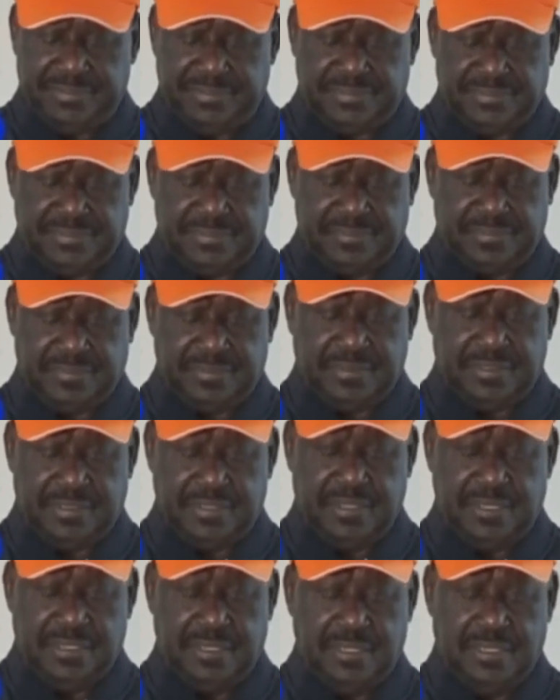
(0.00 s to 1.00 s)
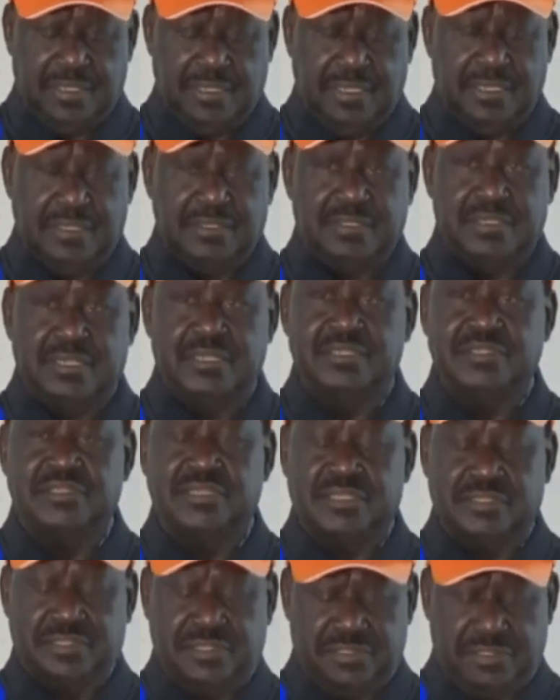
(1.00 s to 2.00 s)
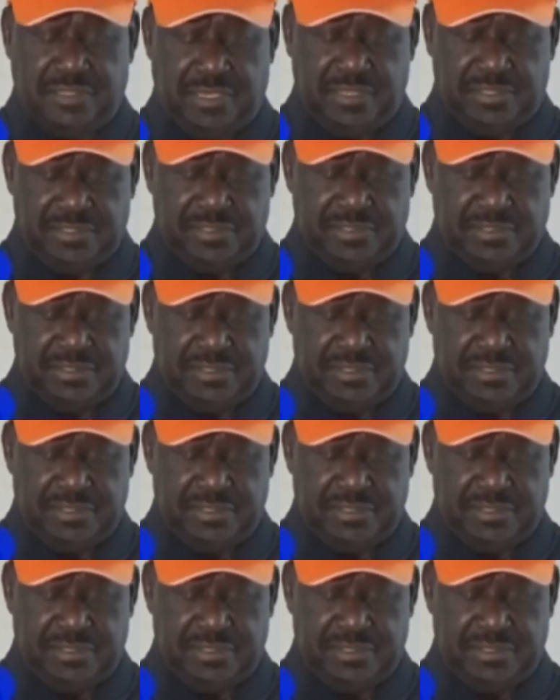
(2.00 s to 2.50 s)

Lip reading: In this exercise,